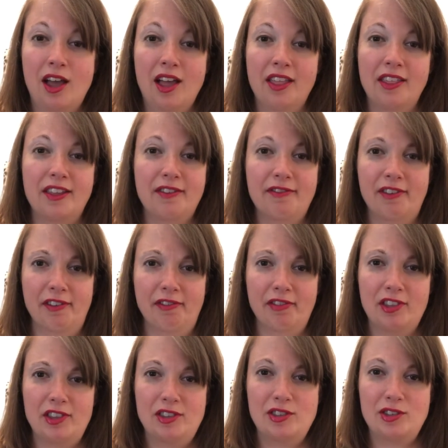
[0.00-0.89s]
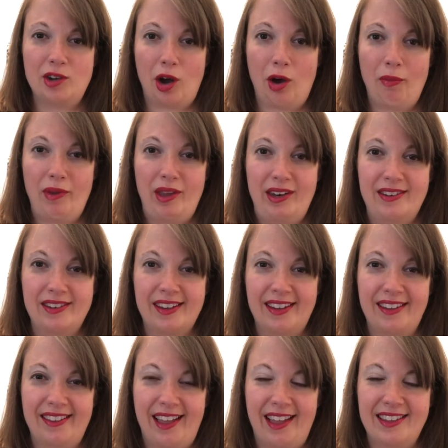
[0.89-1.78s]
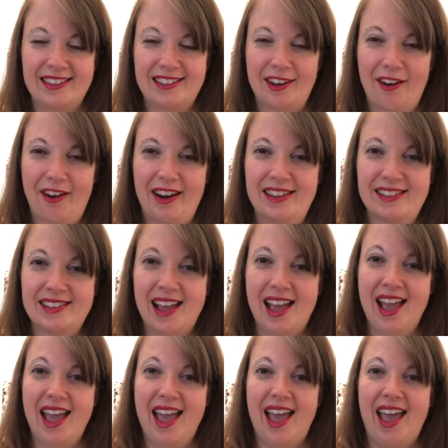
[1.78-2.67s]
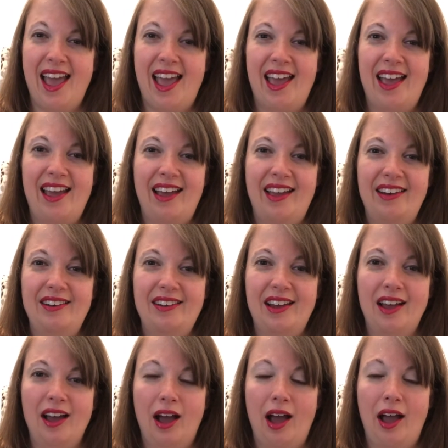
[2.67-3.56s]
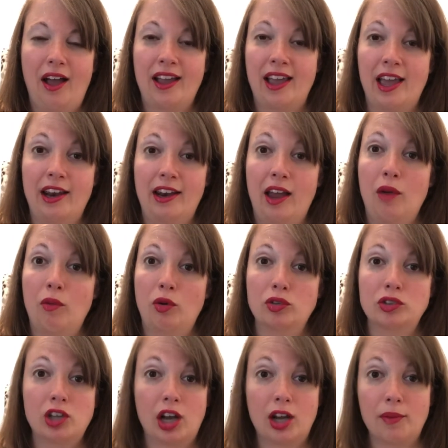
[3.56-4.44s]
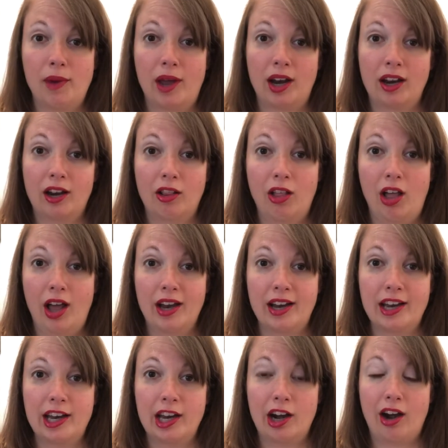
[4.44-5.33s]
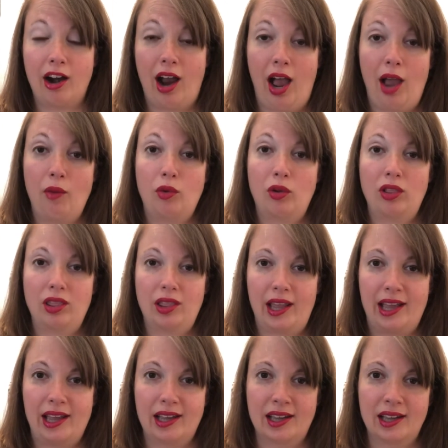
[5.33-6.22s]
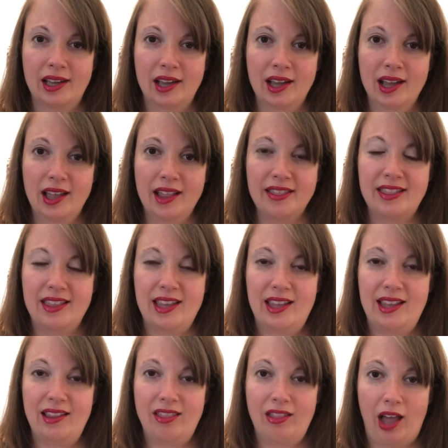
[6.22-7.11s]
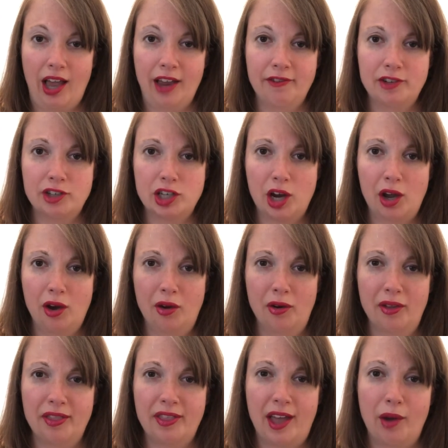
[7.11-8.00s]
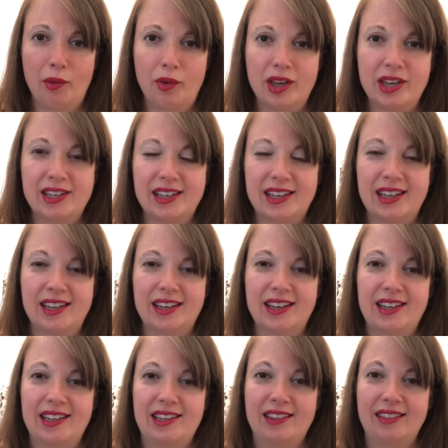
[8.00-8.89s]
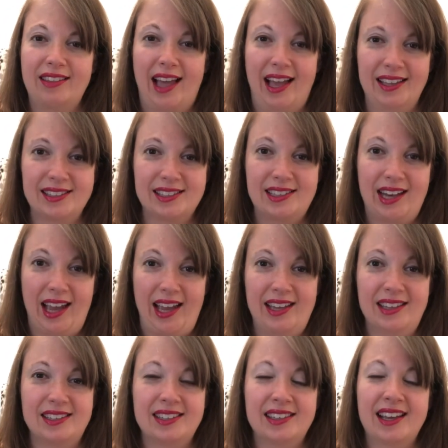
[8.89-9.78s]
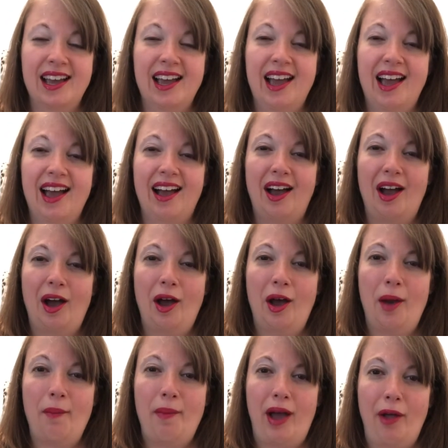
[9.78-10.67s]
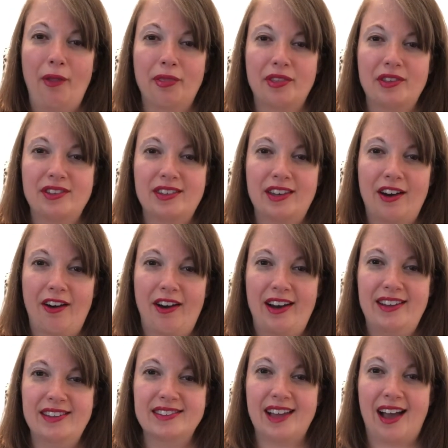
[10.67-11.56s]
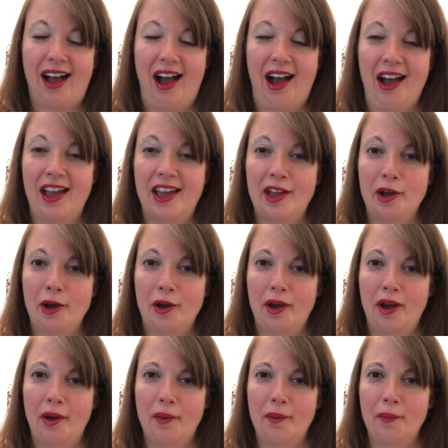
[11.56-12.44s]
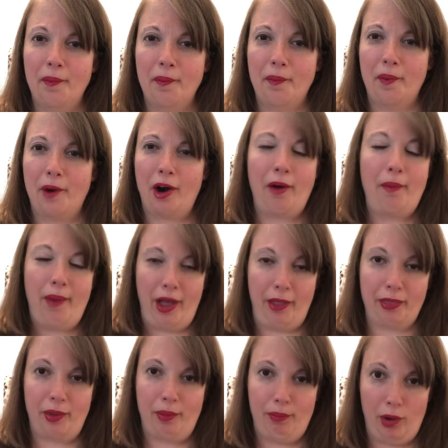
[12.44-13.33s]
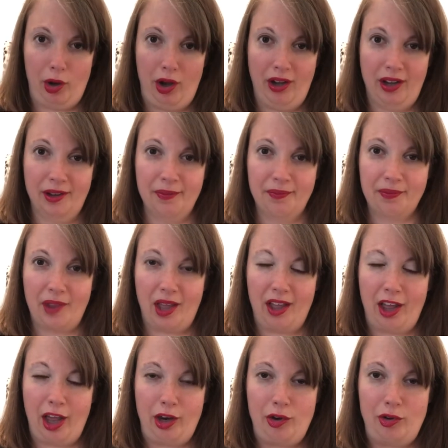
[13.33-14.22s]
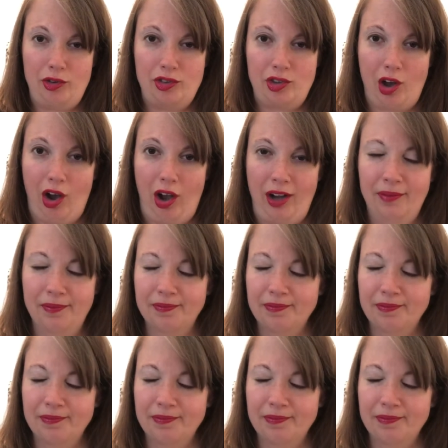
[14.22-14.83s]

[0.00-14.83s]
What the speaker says: the 5th installment in that series. And again, I won't talk about it a lot here. I will link the live show that we did last night about the series, or about the book, A New Song.